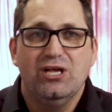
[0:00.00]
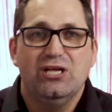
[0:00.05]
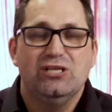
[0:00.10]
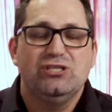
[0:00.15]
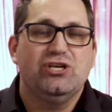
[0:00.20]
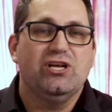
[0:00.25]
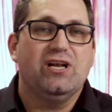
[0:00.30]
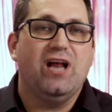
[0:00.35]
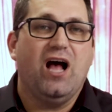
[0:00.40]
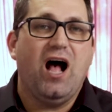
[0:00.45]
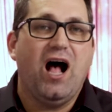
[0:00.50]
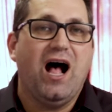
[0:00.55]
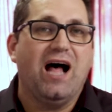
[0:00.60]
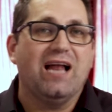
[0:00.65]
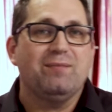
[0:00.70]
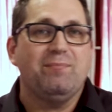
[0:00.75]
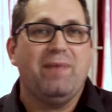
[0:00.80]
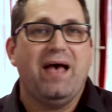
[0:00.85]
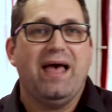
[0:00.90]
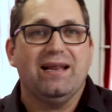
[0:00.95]
should
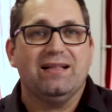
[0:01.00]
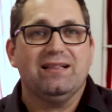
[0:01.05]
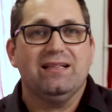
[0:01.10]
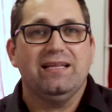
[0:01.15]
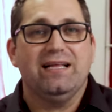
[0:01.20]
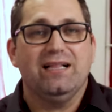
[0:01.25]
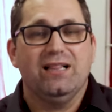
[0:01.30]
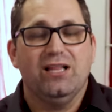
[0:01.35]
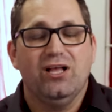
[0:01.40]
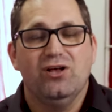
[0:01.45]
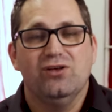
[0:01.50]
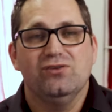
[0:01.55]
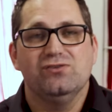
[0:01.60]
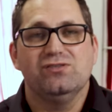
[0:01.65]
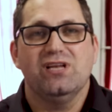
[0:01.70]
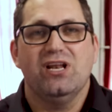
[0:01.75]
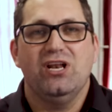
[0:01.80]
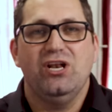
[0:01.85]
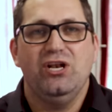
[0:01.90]
automatically close